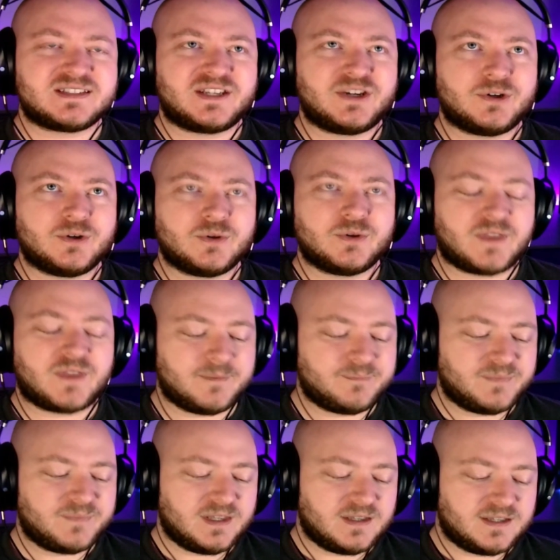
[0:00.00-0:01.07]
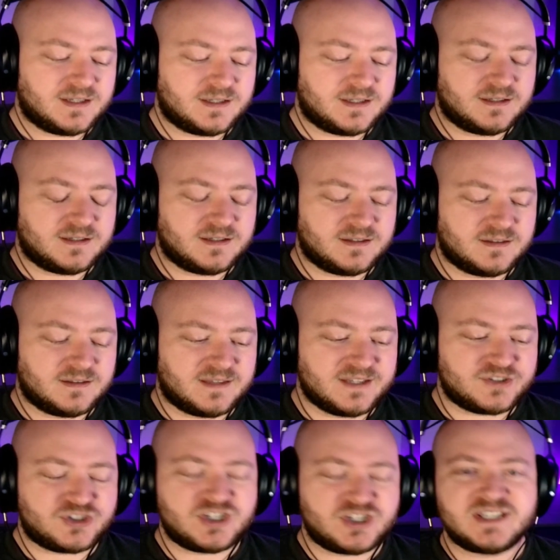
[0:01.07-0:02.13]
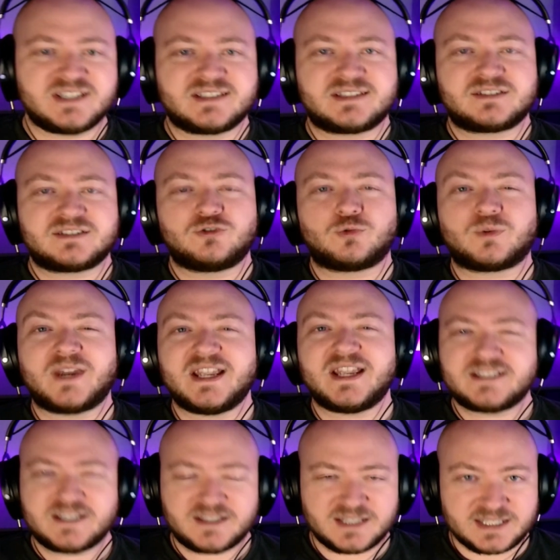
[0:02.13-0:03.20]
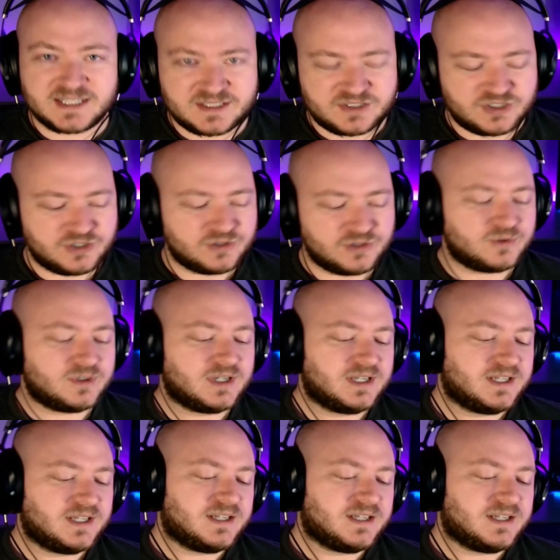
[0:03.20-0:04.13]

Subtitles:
the hero that she's granting this to